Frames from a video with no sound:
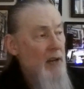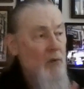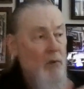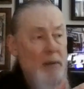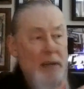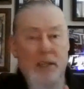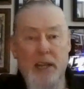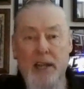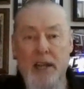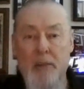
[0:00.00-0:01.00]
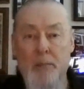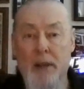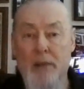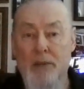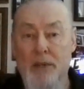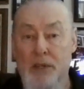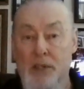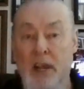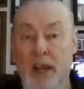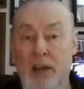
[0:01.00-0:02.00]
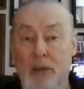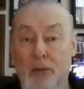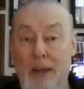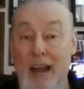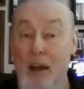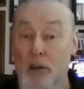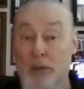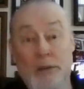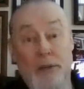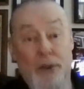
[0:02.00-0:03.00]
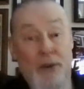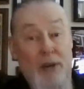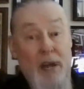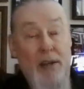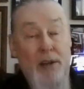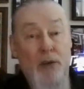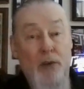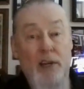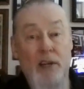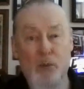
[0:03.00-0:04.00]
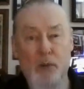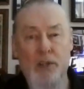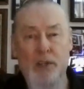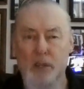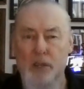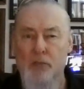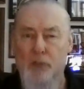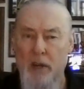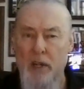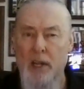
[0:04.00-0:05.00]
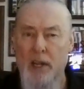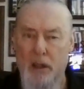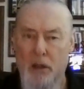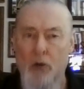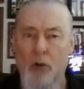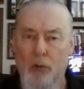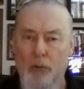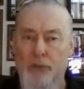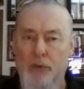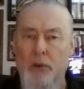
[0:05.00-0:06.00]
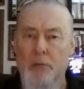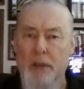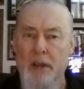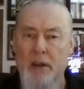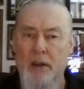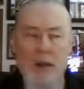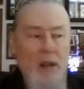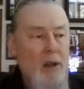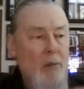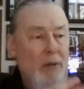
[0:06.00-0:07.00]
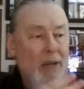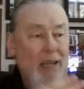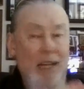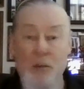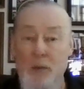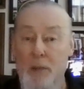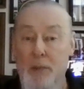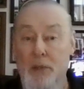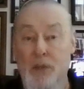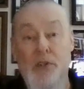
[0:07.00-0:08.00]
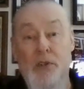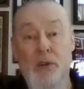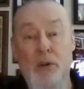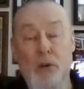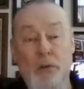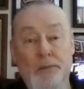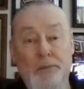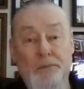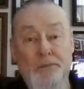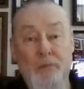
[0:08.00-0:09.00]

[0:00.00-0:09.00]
and it will maintain that beverage at around 38 degrees, which is really cold for a beer. But I like my pilsners cold.